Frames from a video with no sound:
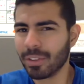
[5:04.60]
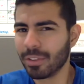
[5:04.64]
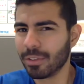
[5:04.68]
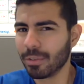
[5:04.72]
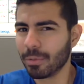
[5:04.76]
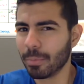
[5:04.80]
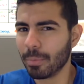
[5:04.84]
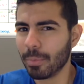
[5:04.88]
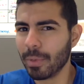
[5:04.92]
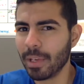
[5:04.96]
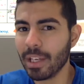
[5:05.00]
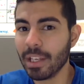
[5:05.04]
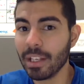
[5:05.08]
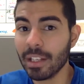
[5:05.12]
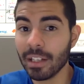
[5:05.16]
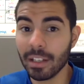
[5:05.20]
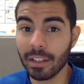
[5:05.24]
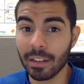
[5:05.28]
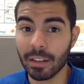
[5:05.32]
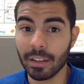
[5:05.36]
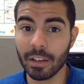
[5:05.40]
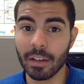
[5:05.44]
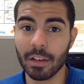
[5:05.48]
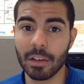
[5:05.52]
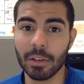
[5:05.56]
the domain and
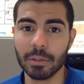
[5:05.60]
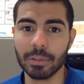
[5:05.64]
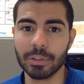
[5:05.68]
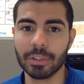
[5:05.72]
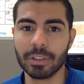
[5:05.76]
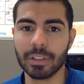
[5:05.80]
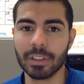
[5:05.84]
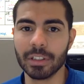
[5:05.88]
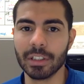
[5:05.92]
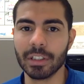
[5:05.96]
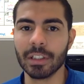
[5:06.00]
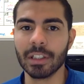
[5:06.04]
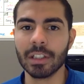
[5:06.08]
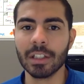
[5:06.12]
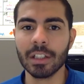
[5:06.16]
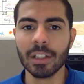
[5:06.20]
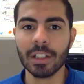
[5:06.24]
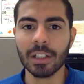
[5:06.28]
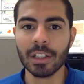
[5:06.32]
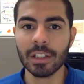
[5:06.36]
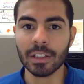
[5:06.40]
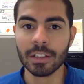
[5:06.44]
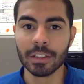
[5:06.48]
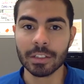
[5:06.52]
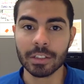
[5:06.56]
the hosting.
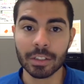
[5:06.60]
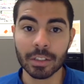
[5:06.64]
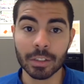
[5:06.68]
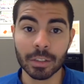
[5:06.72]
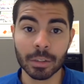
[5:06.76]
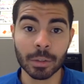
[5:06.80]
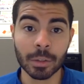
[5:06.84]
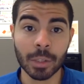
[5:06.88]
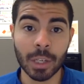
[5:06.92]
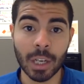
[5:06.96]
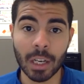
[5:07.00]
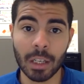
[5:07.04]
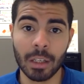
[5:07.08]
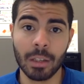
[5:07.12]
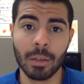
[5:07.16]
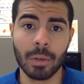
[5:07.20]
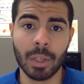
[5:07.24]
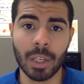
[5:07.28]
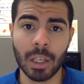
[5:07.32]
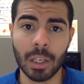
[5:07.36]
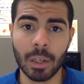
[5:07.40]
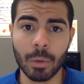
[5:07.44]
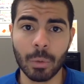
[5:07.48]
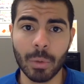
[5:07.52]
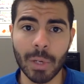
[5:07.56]
So
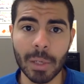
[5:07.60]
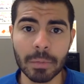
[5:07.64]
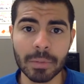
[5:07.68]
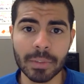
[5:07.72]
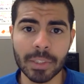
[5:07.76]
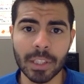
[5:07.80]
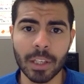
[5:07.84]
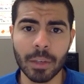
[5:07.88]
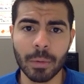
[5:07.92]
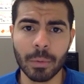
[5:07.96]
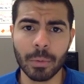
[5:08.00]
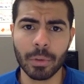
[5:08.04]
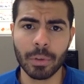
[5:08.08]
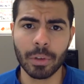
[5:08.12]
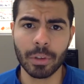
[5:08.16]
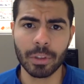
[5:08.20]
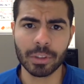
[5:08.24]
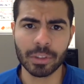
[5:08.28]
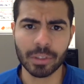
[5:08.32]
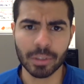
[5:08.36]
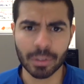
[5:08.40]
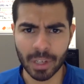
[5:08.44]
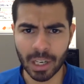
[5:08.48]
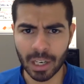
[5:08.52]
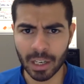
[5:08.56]
how a website works,
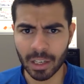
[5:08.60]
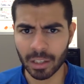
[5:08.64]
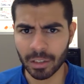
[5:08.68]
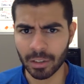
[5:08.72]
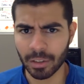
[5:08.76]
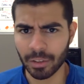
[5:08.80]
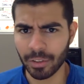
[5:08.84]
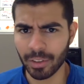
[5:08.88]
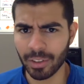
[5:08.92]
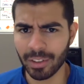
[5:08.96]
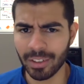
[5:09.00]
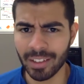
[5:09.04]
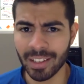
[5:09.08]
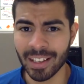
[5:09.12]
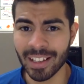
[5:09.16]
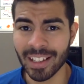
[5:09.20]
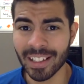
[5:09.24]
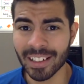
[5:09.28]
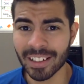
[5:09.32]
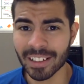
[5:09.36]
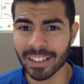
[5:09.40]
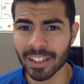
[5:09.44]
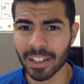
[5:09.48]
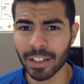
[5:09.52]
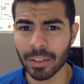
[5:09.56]
or how the
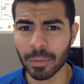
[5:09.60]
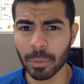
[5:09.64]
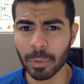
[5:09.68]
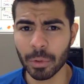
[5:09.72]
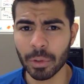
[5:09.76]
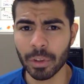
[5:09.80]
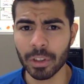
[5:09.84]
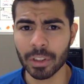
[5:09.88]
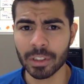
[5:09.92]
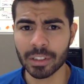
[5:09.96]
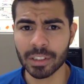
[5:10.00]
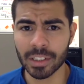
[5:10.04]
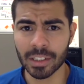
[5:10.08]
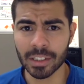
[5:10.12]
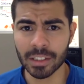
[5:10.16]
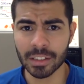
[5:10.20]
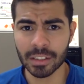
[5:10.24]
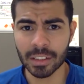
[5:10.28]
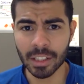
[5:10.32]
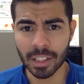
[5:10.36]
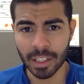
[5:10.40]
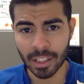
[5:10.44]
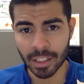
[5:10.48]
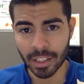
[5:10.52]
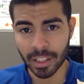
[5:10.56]
internet works, is
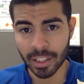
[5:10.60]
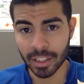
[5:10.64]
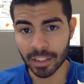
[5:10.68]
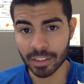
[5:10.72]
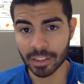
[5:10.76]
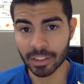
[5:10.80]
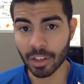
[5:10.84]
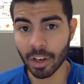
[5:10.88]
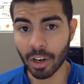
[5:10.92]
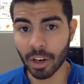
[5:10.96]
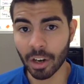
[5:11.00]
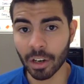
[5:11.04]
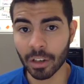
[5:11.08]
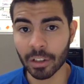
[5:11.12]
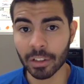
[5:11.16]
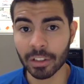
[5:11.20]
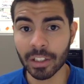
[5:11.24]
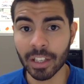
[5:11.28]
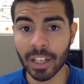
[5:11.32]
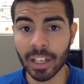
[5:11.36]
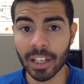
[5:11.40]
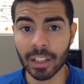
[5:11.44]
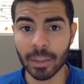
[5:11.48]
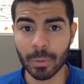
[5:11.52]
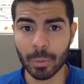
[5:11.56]
it's
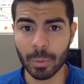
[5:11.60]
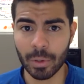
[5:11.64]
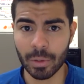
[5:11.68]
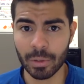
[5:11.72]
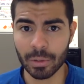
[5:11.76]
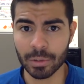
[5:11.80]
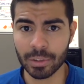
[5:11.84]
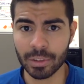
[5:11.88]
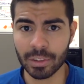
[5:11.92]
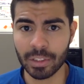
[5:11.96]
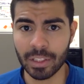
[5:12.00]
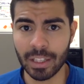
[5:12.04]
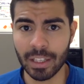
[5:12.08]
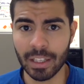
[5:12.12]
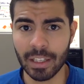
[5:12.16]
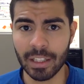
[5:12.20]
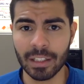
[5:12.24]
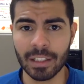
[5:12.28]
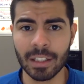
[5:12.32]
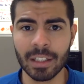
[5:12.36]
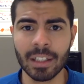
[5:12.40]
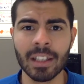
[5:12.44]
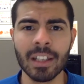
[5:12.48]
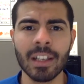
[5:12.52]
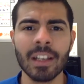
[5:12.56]
online real estate.
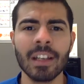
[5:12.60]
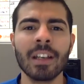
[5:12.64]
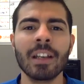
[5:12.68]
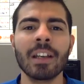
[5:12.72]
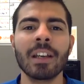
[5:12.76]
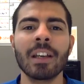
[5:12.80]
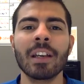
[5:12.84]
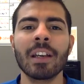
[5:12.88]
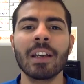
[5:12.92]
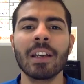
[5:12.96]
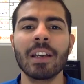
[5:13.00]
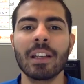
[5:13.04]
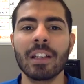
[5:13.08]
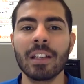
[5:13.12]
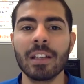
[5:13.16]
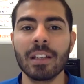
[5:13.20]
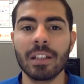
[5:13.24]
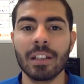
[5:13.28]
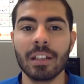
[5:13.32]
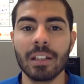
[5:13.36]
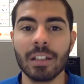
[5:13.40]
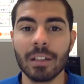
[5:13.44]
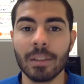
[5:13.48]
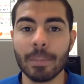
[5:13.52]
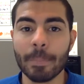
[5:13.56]

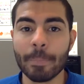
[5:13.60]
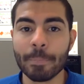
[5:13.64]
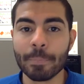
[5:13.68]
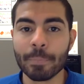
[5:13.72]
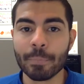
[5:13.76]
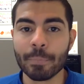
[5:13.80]
And